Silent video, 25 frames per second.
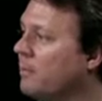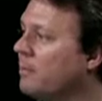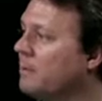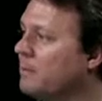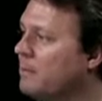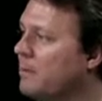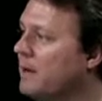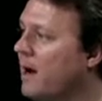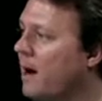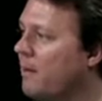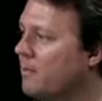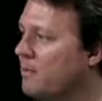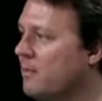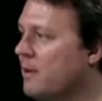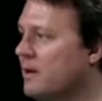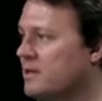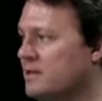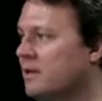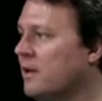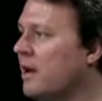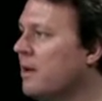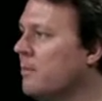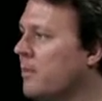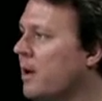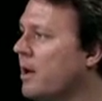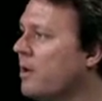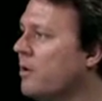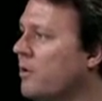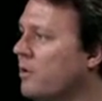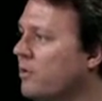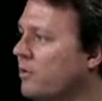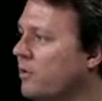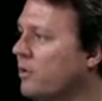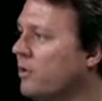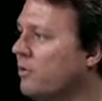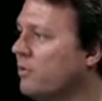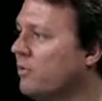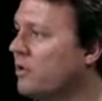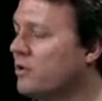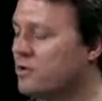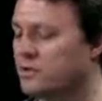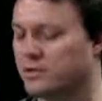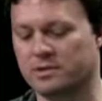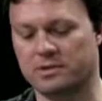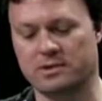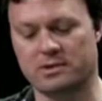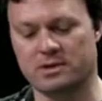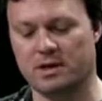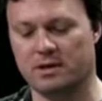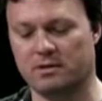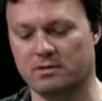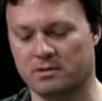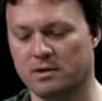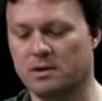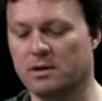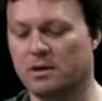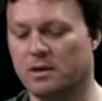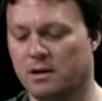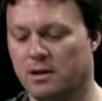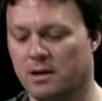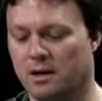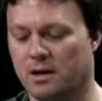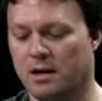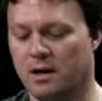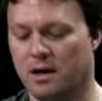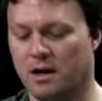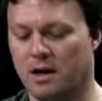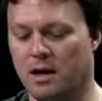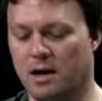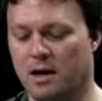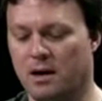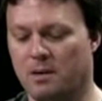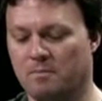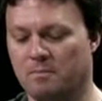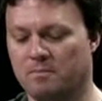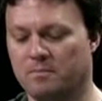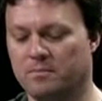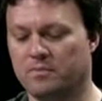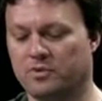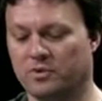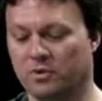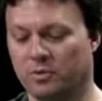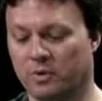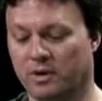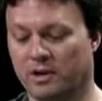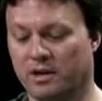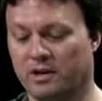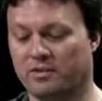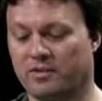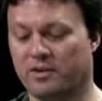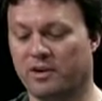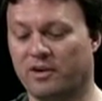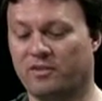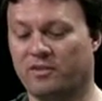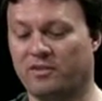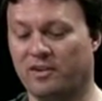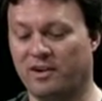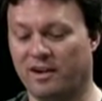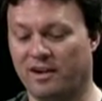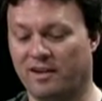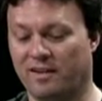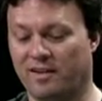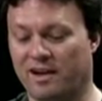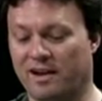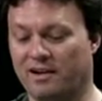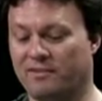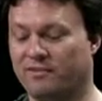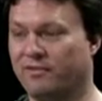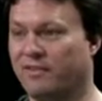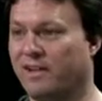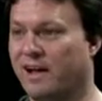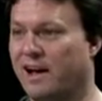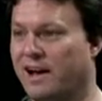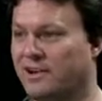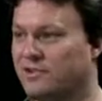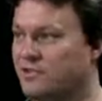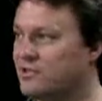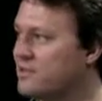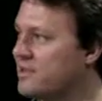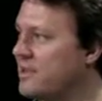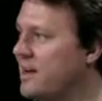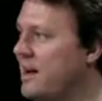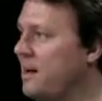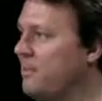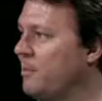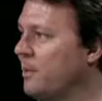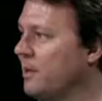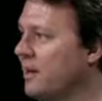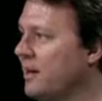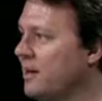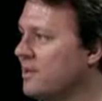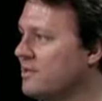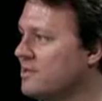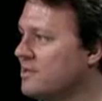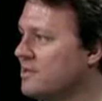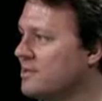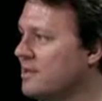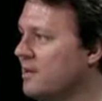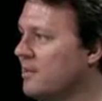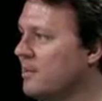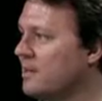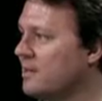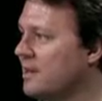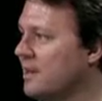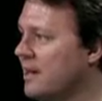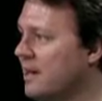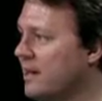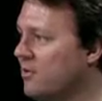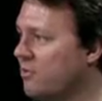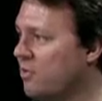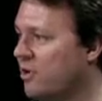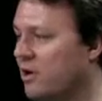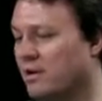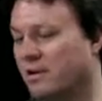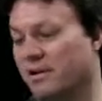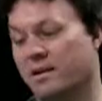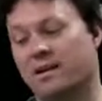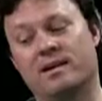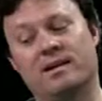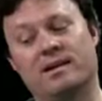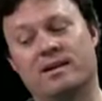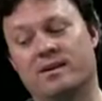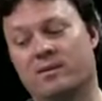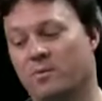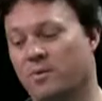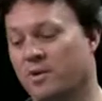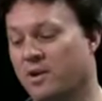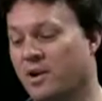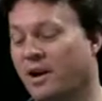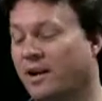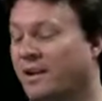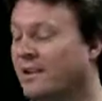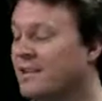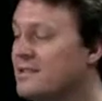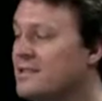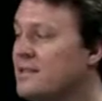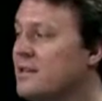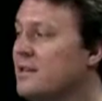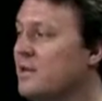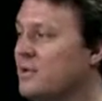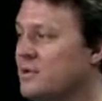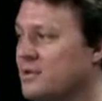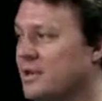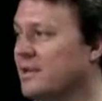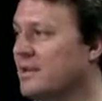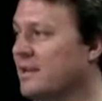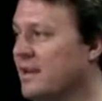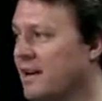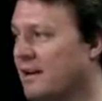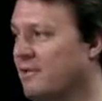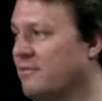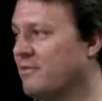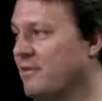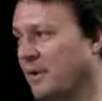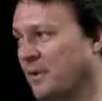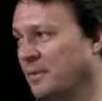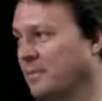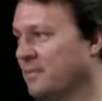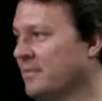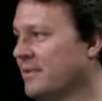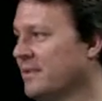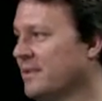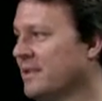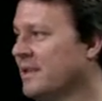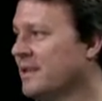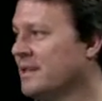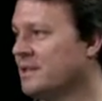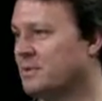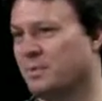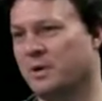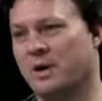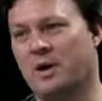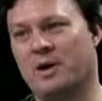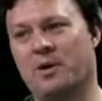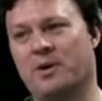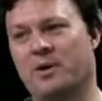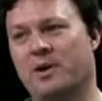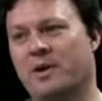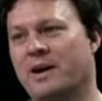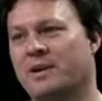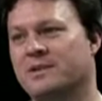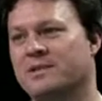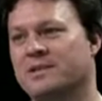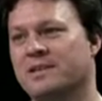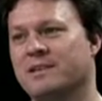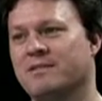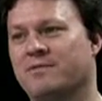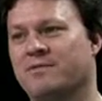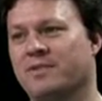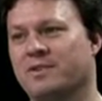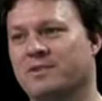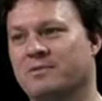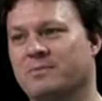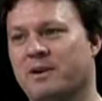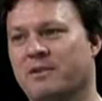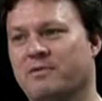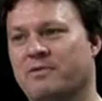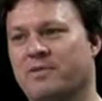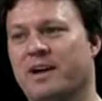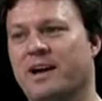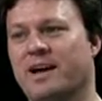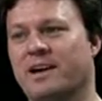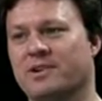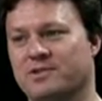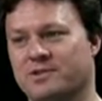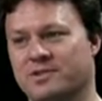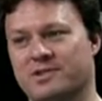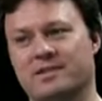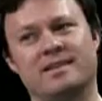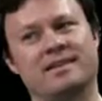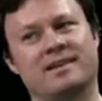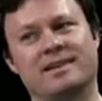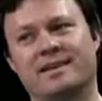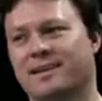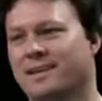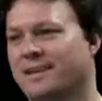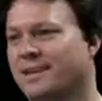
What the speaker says: probably be optimized a lot better in the real version. Mm-hmm. So we're going to start seeing a lot of Flash applications coming to the Android. We're not going to see those on the iPhone, because we all know how Steve feels about Flash.